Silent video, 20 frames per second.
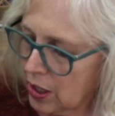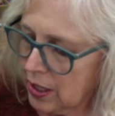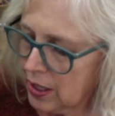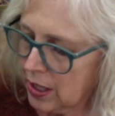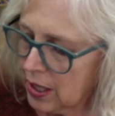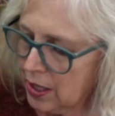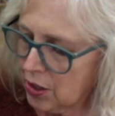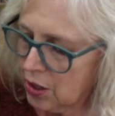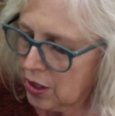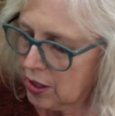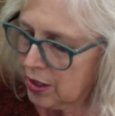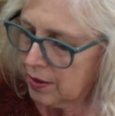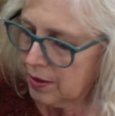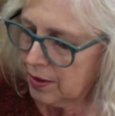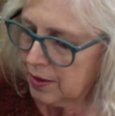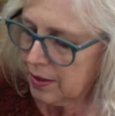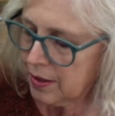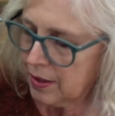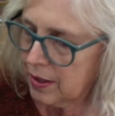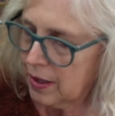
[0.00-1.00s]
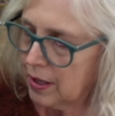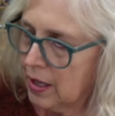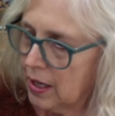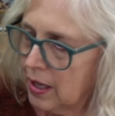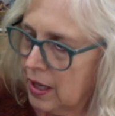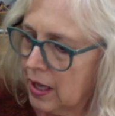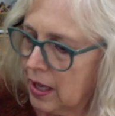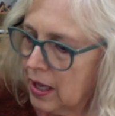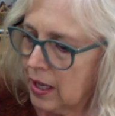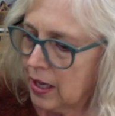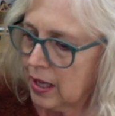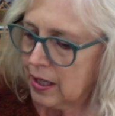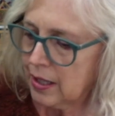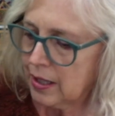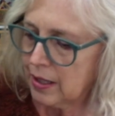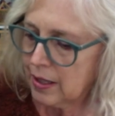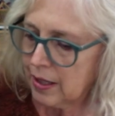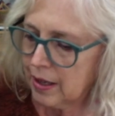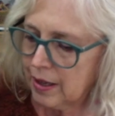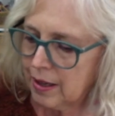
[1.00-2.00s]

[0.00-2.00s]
touches and